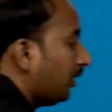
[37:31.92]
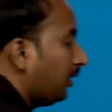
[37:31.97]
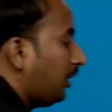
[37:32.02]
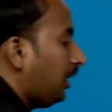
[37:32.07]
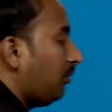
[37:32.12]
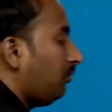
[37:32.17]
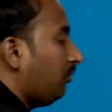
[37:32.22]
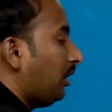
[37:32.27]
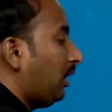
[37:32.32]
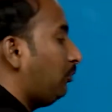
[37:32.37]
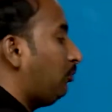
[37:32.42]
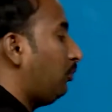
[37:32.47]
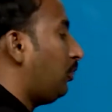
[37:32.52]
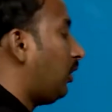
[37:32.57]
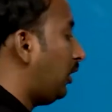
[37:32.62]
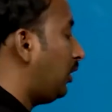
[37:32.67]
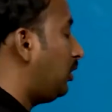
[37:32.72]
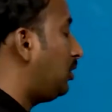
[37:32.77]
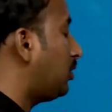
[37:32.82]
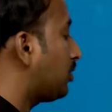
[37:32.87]
the m
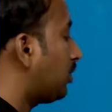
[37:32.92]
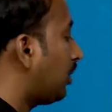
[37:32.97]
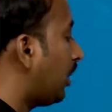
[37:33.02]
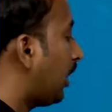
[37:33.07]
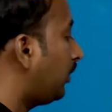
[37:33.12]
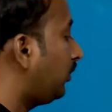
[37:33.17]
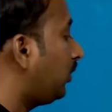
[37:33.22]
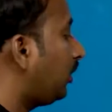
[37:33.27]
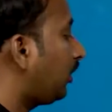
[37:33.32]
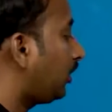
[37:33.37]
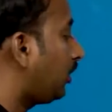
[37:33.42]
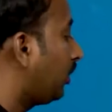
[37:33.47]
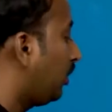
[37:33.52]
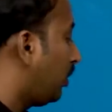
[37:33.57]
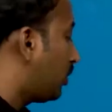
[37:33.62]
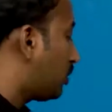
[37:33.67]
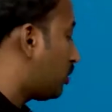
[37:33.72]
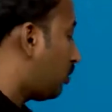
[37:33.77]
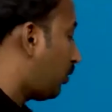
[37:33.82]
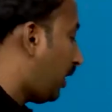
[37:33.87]
values like that.
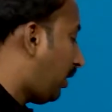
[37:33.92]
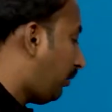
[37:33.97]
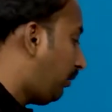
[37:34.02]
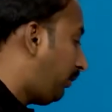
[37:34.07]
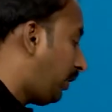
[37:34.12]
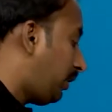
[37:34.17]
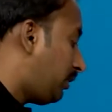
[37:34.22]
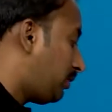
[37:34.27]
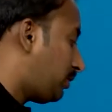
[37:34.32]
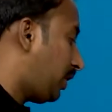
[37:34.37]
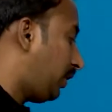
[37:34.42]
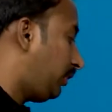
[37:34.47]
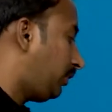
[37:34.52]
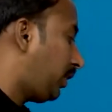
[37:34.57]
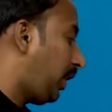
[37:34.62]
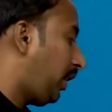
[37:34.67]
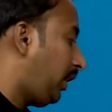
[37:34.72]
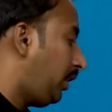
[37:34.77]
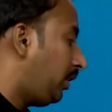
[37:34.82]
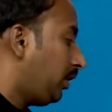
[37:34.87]
So F has the
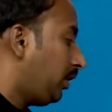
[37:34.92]
3.